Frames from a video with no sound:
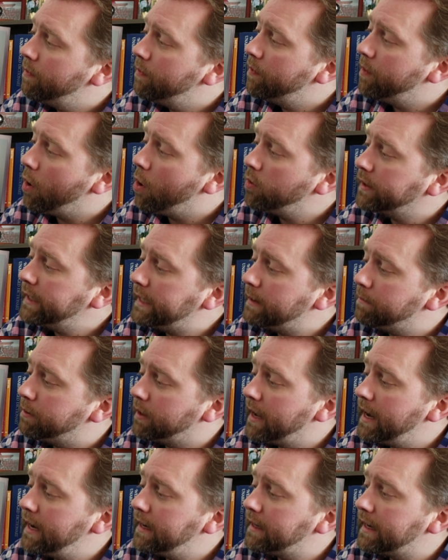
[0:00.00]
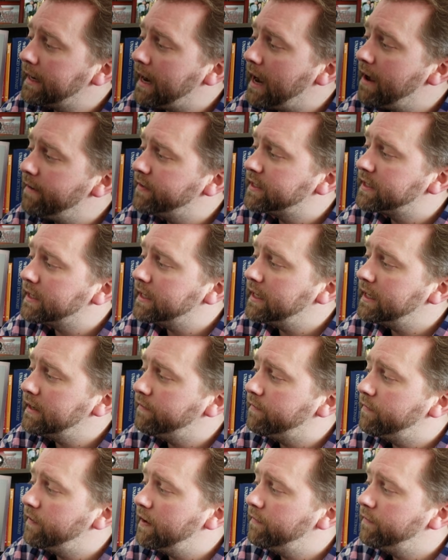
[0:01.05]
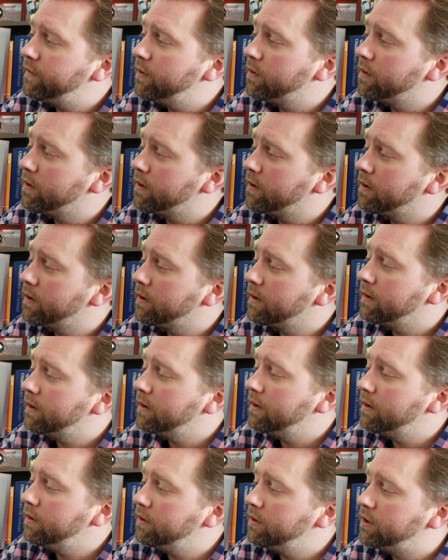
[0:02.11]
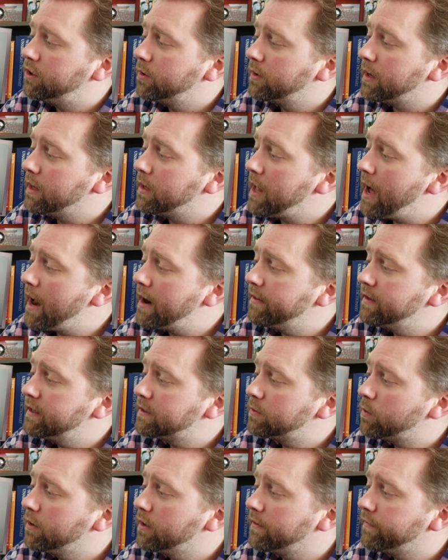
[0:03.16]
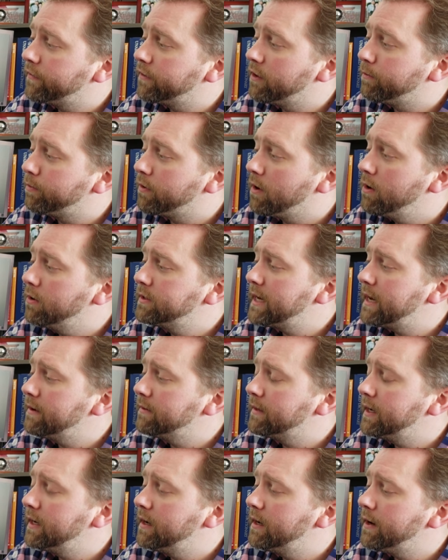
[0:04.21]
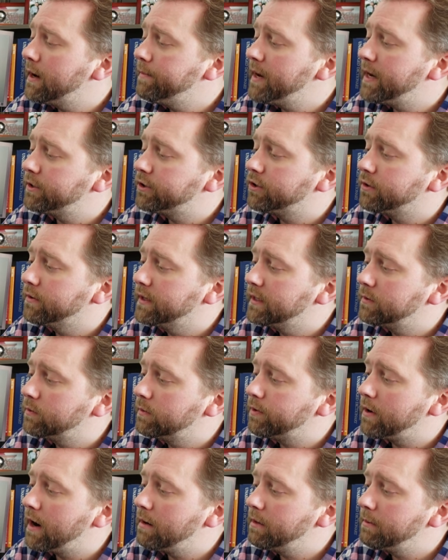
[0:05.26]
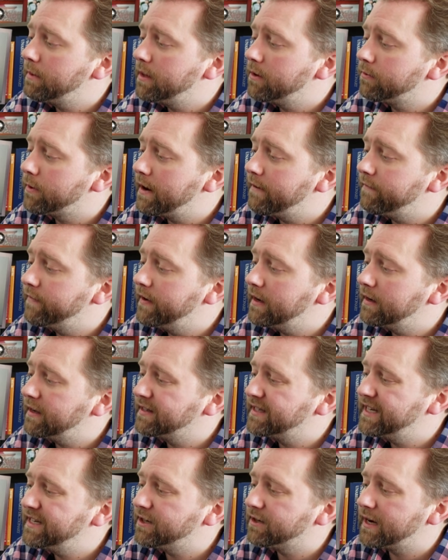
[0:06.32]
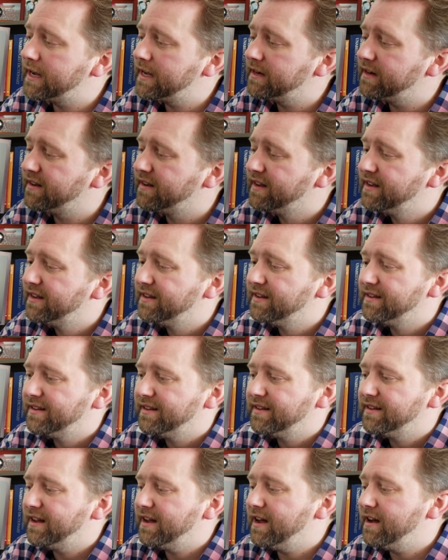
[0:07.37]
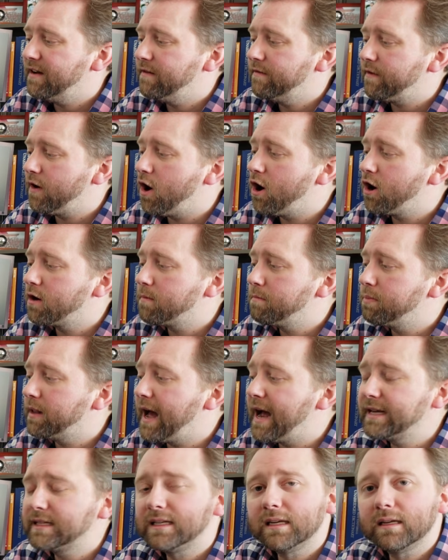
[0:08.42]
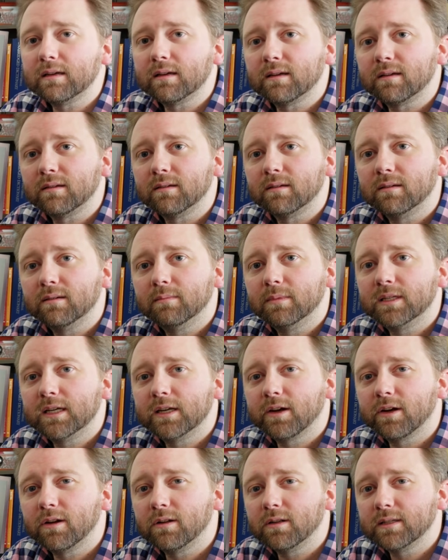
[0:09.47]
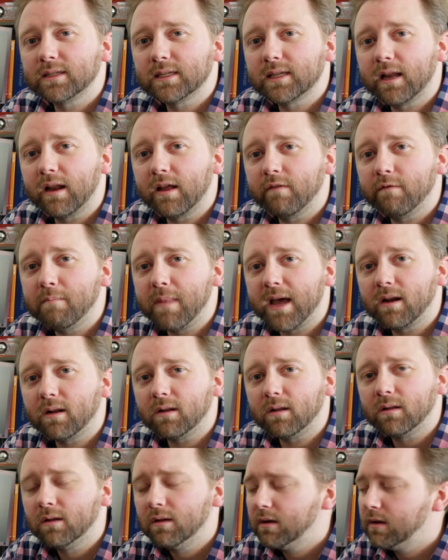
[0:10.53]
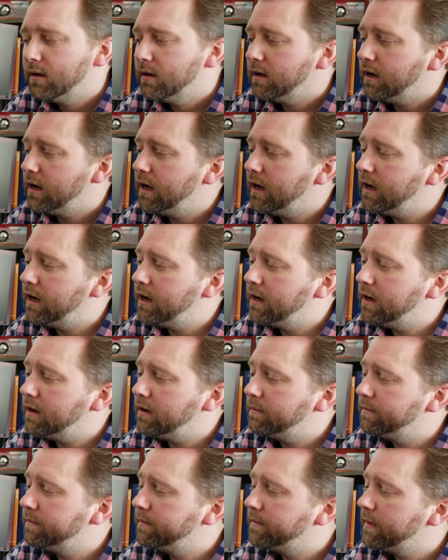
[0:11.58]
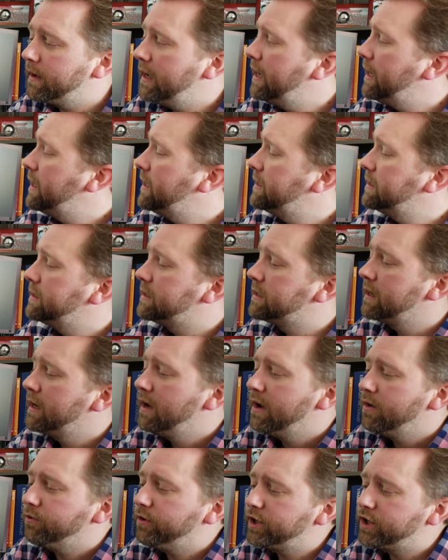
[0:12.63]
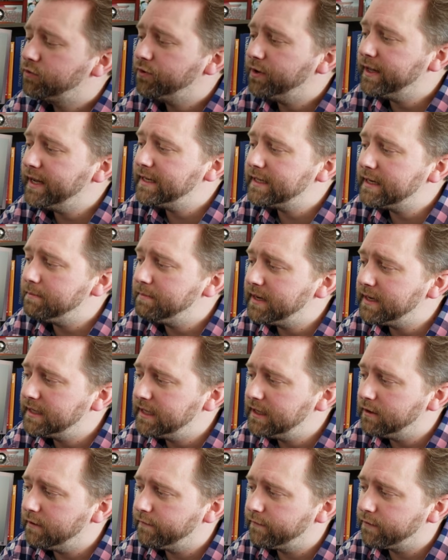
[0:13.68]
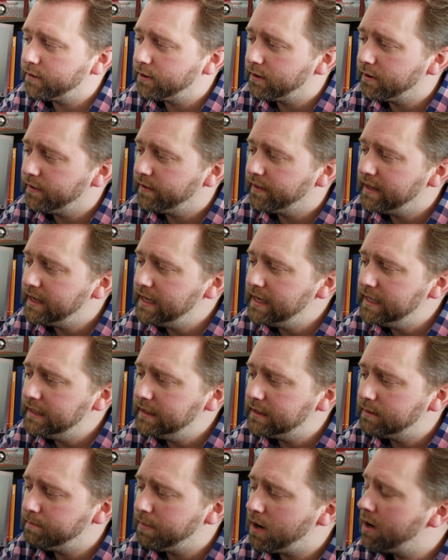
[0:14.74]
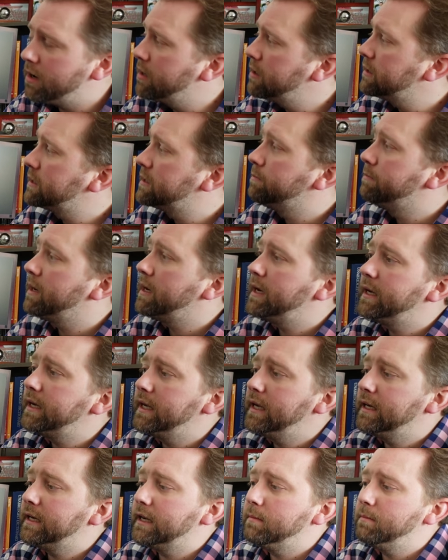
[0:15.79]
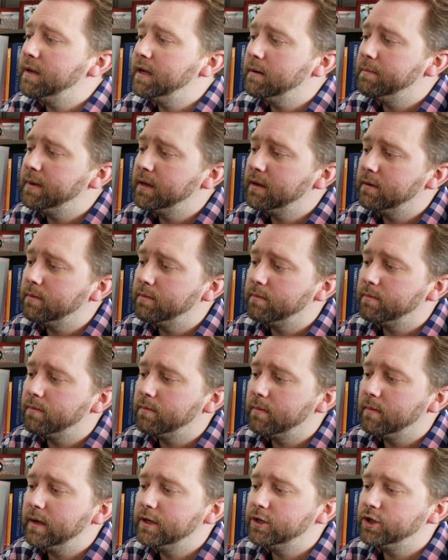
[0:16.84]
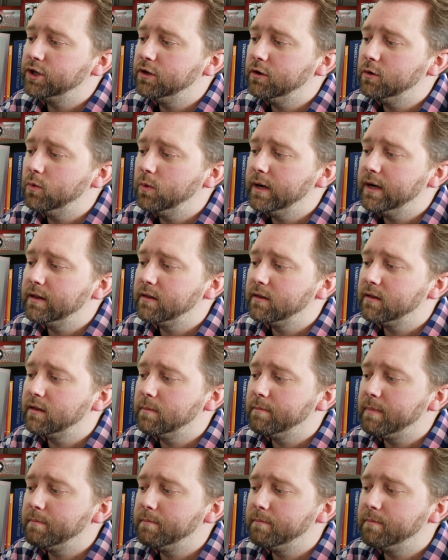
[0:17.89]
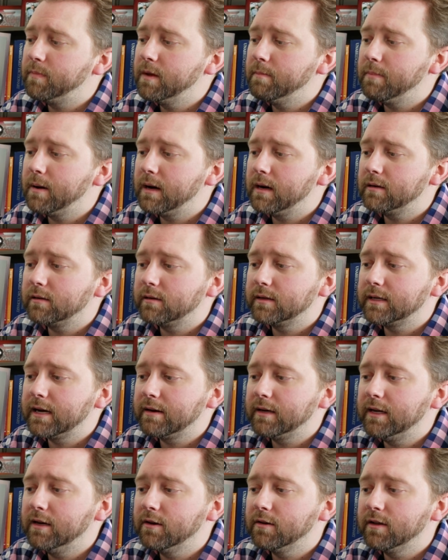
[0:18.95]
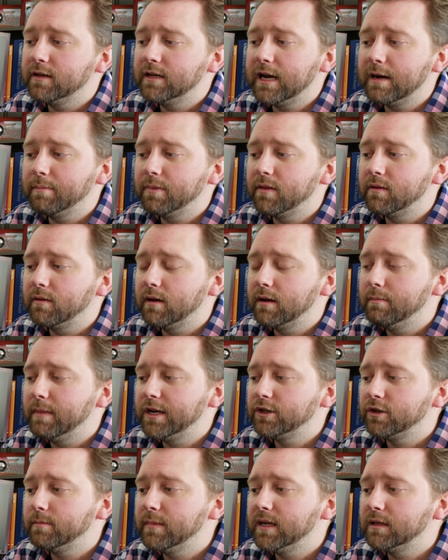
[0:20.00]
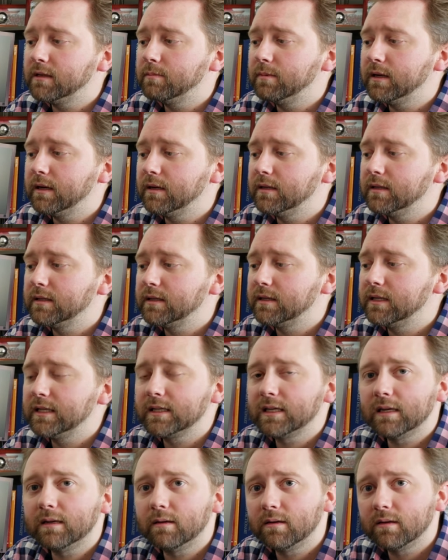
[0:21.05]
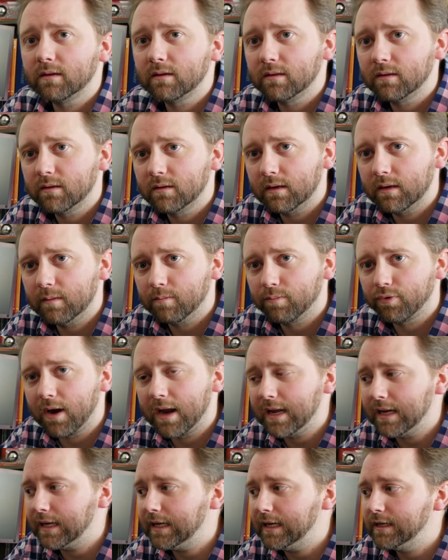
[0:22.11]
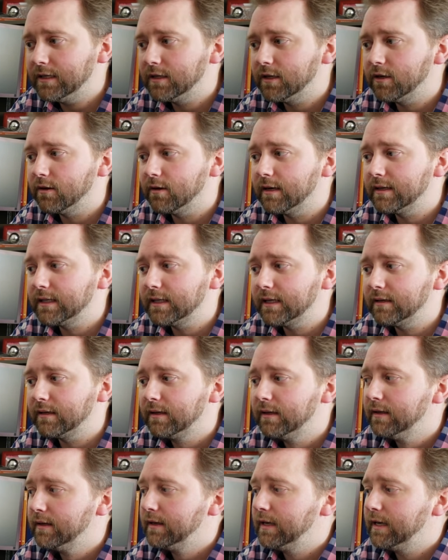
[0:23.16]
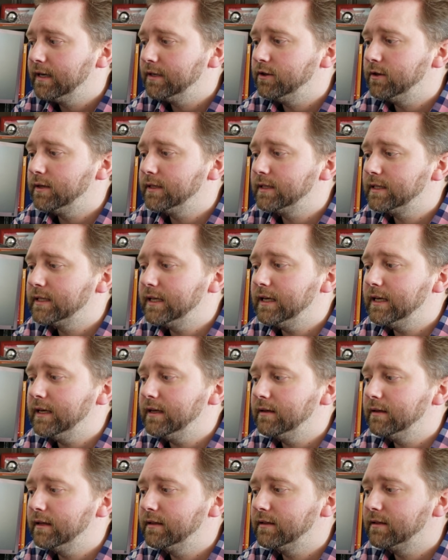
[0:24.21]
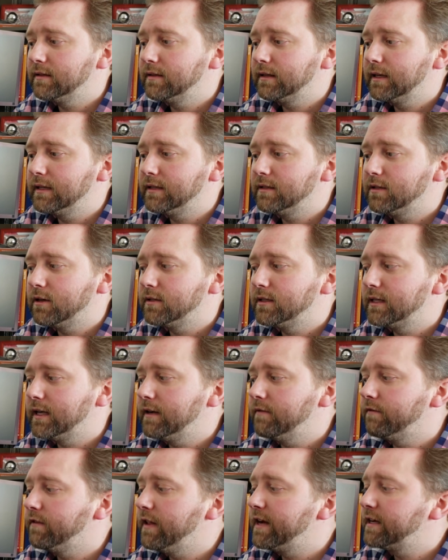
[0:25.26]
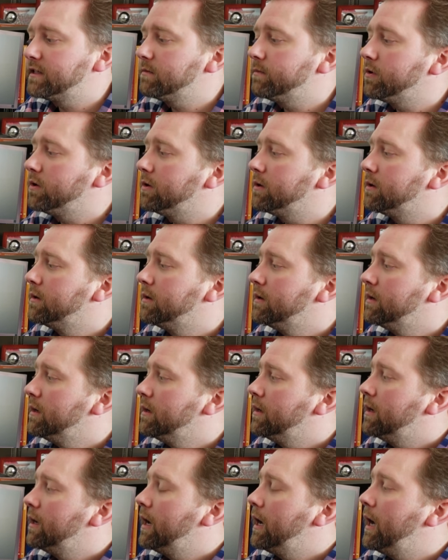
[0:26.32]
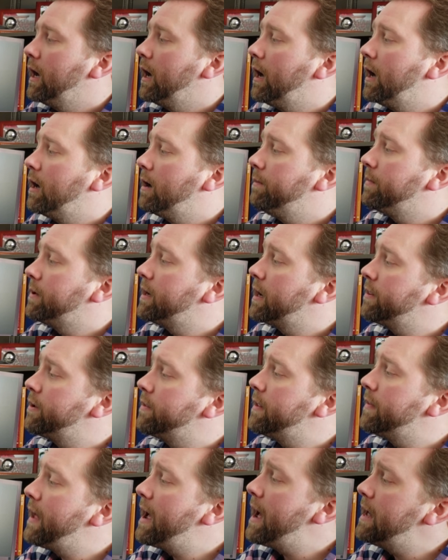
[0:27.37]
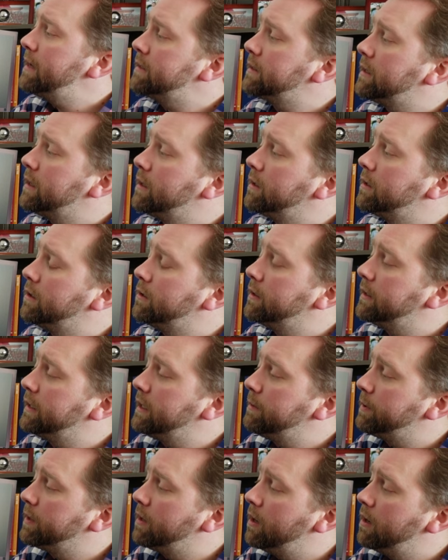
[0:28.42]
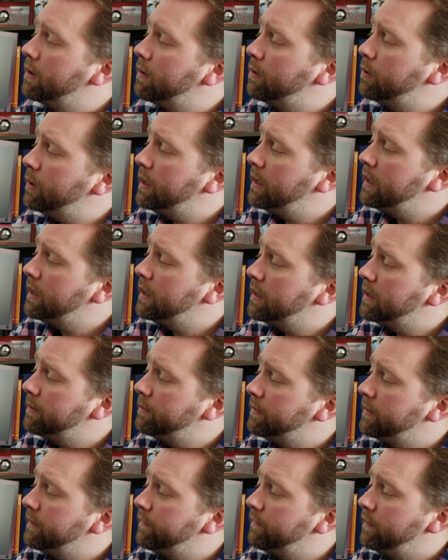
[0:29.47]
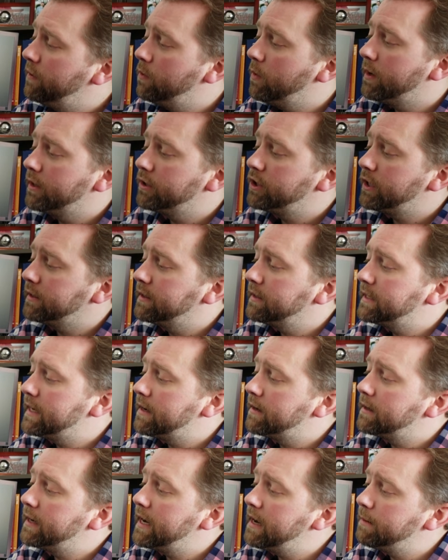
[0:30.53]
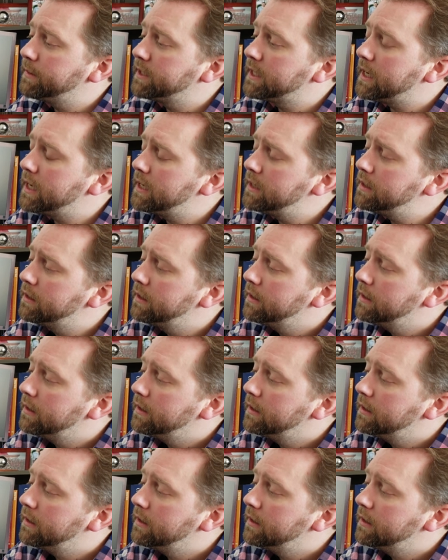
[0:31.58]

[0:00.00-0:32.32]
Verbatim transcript: the only complaint, like obviously if, if you're doing a lot of this work for your pros out there, I'm not sure this would probably be the right fit because these are kind of, of hard plastic material instead of metal. Um, and which really isn't a big deal for these parts, but it can be a big issue with the, the part down here, the depth measurement, because this can break easier as it, as you can see, it's, it starts to get flexible. Um, but other than that, I'll include a link below um, if you want to check this out on Amazon